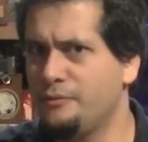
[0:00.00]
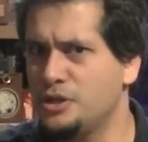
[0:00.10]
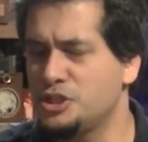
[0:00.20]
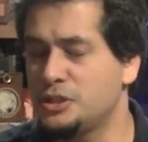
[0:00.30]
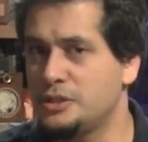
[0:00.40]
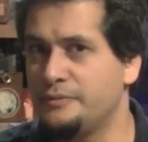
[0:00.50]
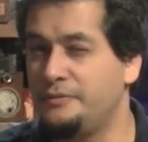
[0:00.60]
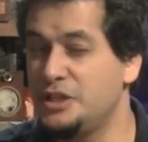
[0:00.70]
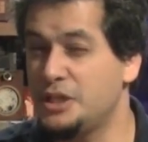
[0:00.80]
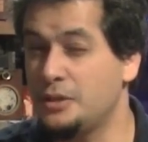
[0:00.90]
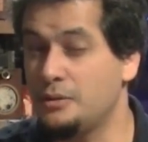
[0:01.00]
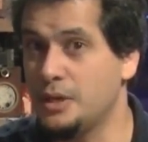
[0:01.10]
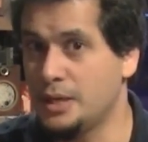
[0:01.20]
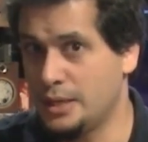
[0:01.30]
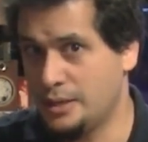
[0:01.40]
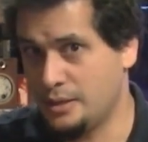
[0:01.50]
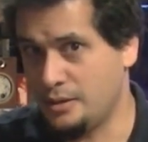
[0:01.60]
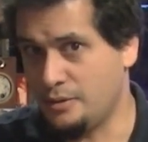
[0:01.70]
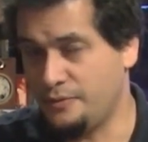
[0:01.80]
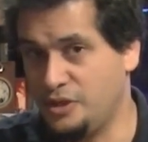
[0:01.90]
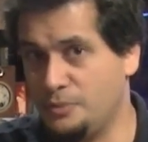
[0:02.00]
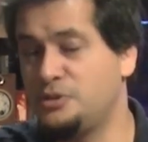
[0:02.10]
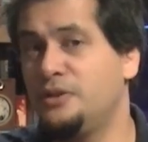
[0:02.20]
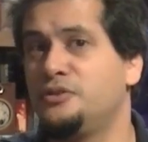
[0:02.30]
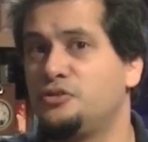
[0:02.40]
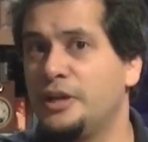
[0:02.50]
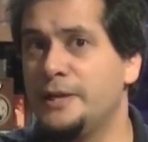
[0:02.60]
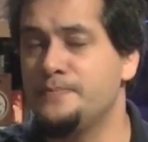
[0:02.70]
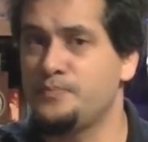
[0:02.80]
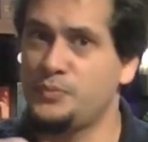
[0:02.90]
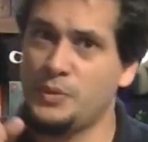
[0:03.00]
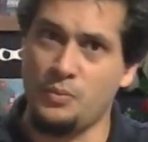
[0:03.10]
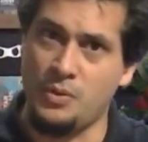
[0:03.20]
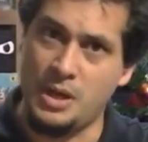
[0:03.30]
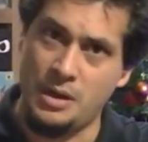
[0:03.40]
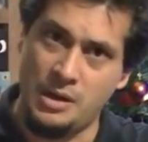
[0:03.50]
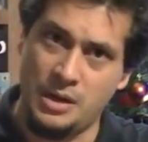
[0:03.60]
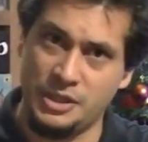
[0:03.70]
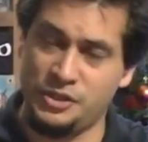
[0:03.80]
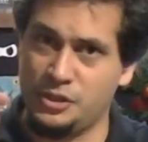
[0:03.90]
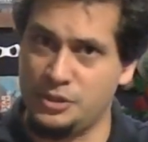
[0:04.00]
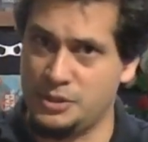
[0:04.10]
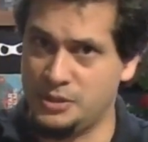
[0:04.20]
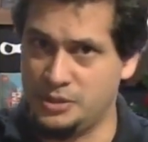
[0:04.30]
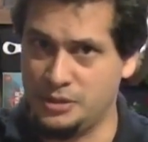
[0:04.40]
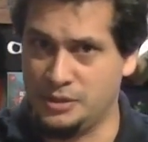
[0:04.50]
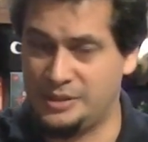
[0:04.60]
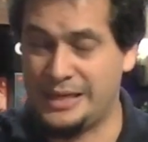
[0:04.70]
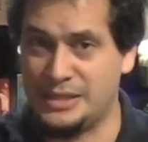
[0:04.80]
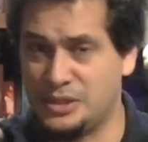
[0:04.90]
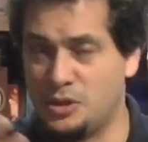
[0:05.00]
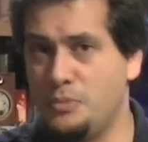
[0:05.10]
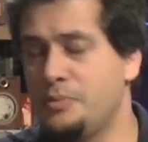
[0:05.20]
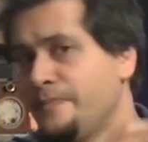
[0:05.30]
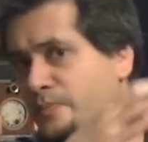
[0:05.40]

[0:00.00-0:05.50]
watched a video of the observatory where I turned the telescope,